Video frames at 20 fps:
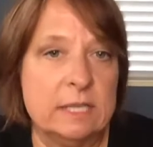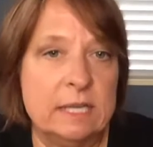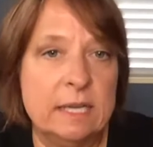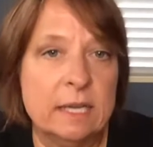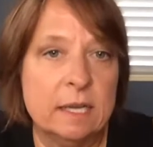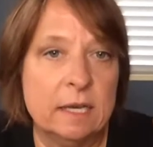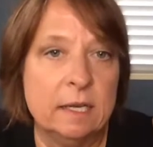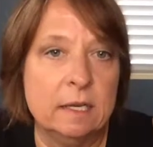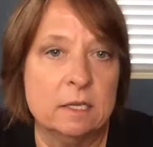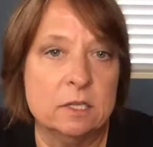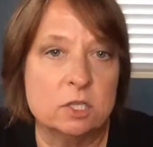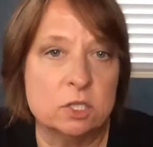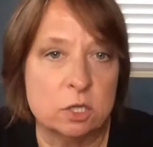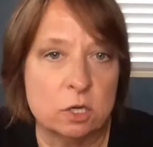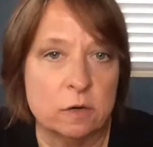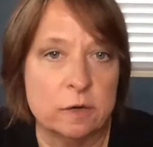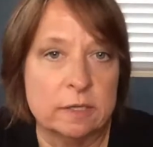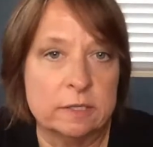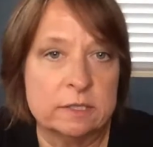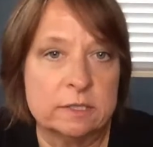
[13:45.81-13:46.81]
getting
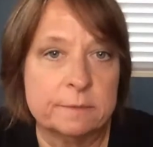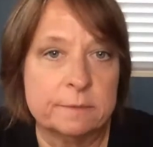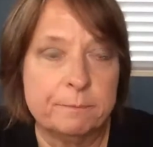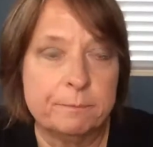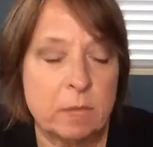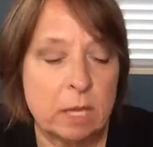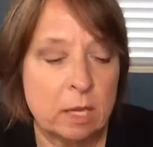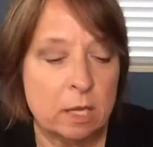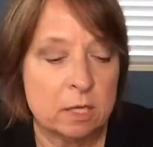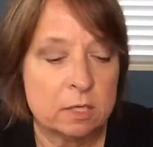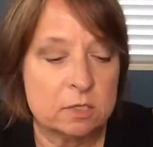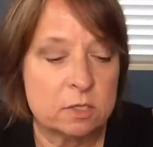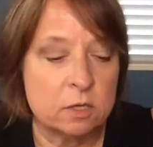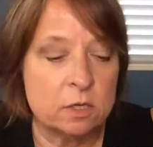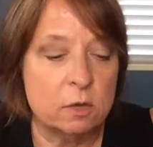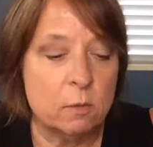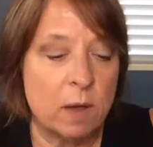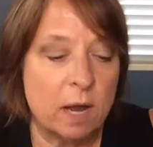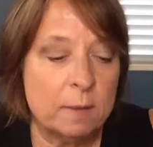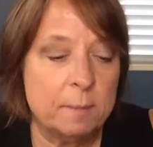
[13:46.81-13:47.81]
insurance. So
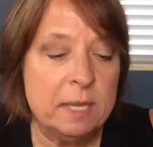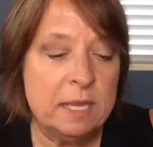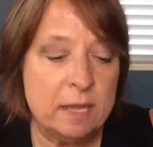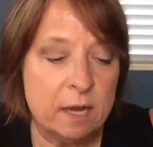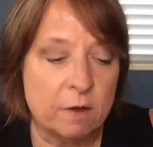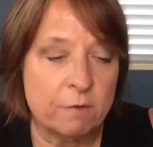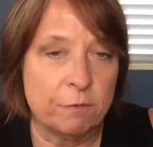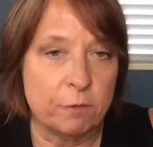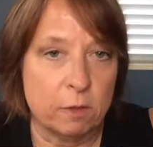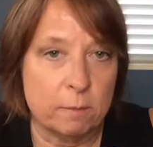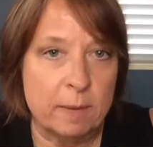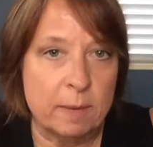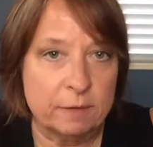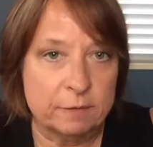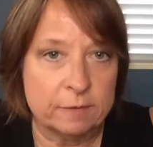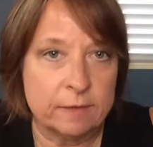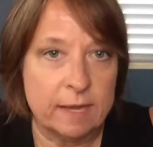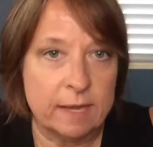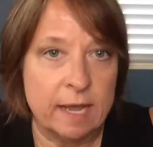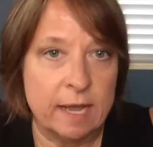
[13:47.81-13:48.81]
you want to be careful
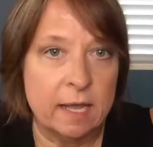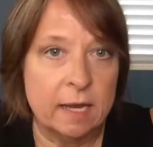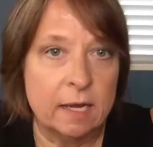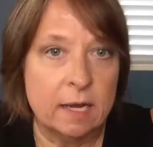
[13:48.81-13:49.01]
about that.